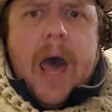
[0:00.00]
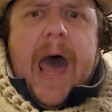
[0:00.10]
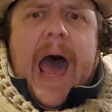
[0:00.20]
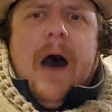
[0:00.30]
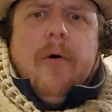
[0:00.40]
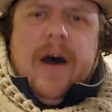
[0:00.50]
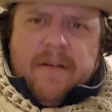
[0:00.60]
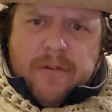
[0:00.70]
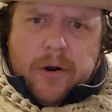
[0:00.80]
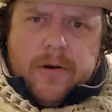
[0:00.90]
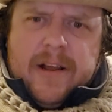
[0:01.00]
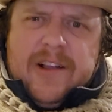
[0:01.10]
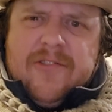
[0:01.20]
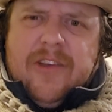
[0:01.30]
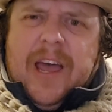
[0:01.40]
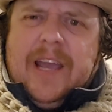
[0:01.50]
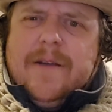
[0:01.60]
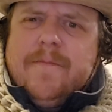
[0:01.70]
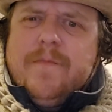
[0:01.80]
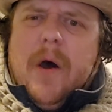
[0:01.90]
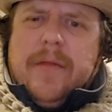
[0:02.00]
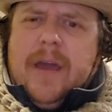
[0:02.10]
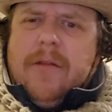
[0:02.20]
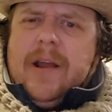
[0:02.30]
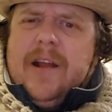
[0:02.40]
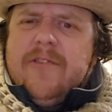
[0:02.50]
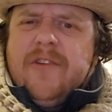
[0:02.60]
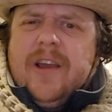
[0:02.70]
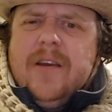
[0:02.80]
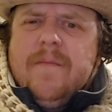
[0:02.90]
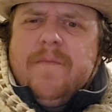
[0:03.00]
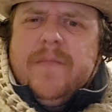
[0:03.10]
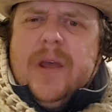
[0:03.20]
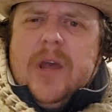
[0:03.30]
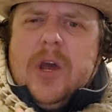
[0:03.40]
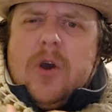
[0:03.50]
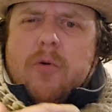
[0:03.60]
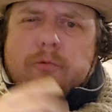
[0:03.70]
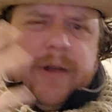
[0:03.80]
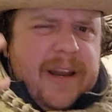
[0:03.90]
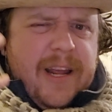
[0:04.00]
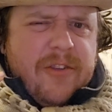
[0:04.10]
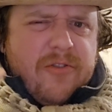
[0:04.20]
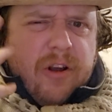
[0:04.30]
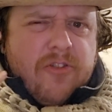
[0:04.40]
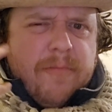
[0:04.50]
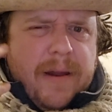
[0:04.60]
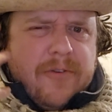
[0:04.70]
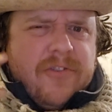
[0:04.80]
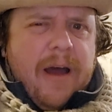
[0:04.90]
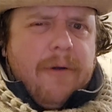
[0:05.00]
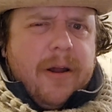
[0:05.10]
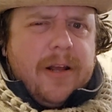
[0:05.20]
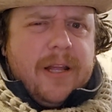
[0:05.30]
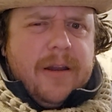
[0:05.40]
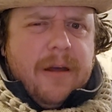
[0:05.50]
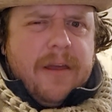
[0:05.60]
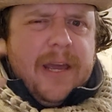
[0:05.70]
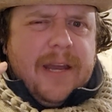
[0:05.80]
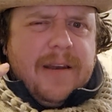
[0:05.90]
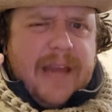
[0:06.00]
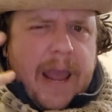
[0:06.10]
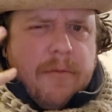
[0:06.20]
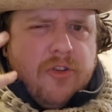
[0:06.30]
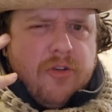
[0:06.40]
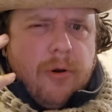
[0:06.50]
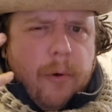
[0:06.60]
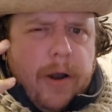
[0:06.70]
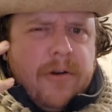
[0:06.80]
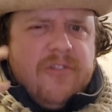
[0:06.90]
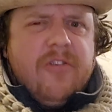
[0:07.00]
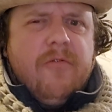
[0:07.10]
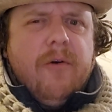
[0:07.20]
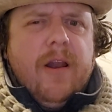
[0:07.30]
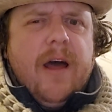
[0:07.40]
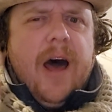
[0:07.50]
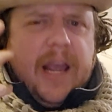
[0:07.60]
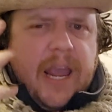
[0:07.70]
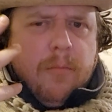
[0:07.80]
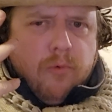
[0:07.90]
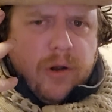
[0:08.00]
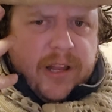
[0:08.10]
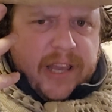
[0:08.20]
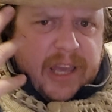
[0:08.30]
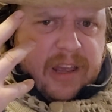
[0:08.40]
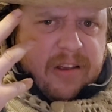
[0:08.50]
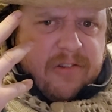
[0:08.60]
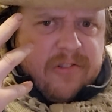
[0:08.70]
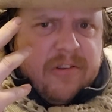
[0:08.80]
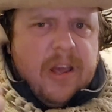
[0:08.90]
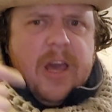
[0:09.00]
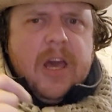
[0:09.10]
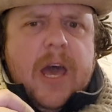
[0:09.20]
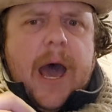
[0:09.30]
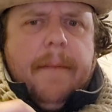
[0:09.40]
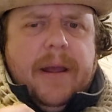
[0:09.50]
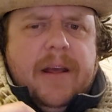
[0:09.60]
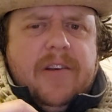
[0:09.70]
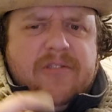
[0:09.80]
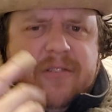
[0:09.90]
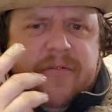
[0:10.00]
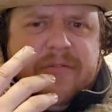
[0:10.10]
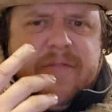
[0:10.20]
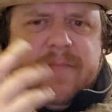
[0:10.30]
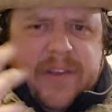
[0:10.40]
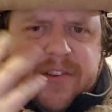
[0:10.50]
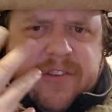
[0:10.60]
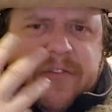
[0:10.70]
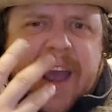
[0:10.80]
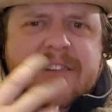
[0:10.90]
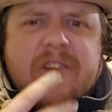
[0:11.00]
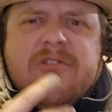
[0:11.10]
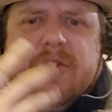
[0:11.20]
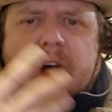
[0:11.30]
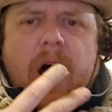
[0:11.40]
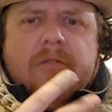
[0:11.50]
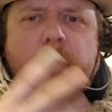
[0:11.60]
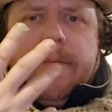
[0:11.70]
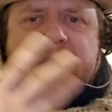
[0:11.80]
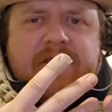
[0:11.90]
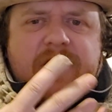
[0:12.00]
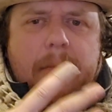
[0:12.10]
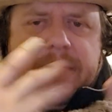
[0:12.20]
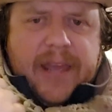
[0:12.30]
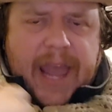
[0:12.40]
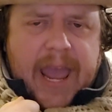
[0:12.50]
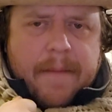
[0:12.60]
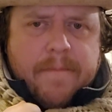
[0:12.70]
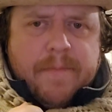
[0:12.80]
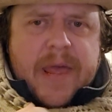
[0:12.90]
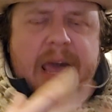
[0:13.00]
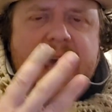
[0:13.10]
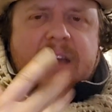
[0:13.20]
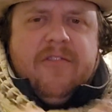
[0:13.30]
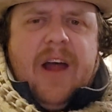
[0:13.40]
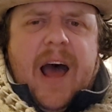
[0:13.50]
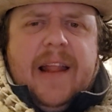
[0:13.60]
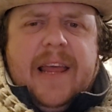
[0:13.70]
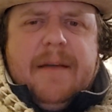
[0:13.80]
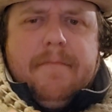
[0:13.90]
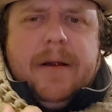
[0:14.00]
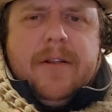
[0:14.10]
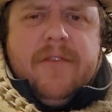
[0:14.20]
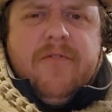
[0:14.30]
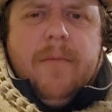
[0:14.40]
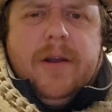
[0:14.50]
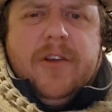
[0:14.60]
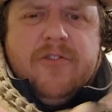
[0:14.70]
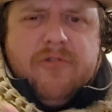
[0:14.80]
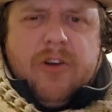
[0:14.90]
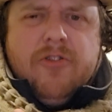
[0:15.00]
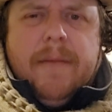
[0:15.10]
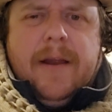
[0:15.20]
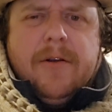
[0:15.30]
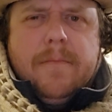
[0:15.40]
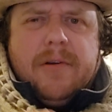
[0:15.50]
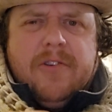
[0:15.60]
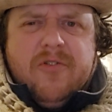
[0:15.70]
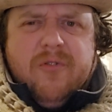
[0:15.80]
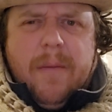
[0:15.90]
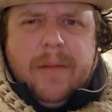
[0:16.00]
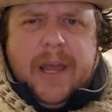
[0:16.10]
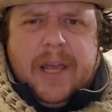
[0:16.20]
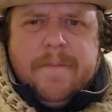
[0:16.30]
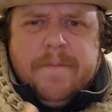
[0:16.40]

However, it's like, on the other hand, it's like reading instruction manuals, ironically enough, can damage your awareness of what a game really is. I mean, because the fact is, a lot of what makes up the game is not like merely from an instruction manual, but is from like